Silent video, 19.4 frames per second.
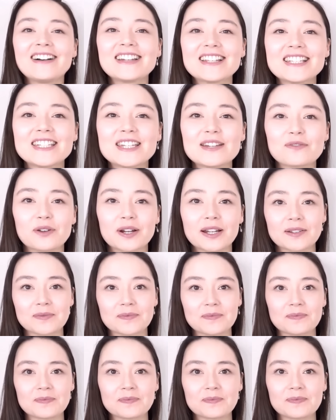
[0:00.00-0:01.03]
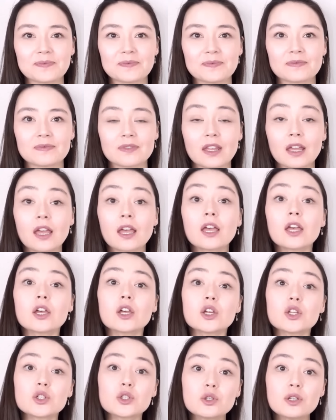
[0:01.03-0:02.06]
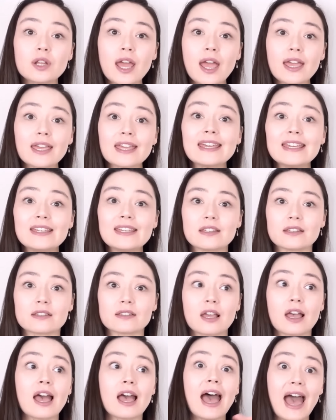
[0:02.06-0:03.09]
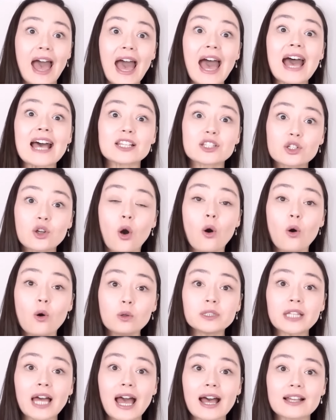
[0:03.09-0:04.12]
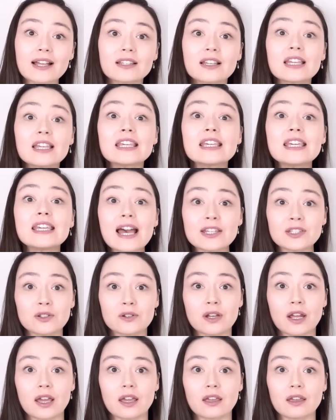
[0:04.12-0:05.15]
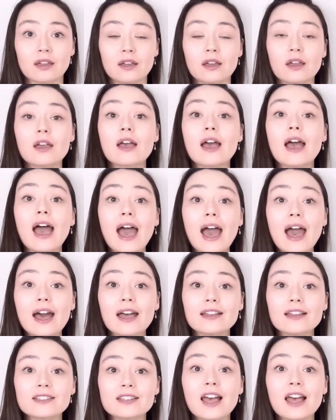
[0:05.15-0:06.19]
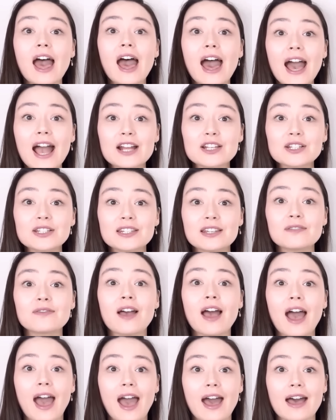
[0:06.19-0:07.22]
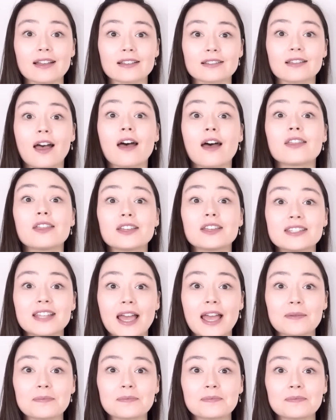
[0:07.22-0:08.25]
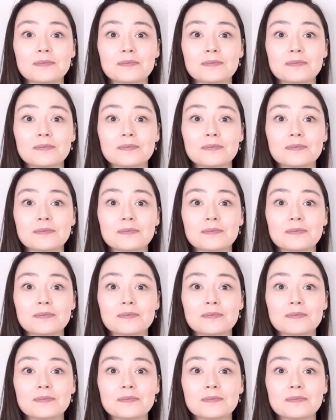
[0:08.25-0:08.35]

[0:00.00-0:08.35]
different. Today is as cold as yesterday. As adjective, as, the same.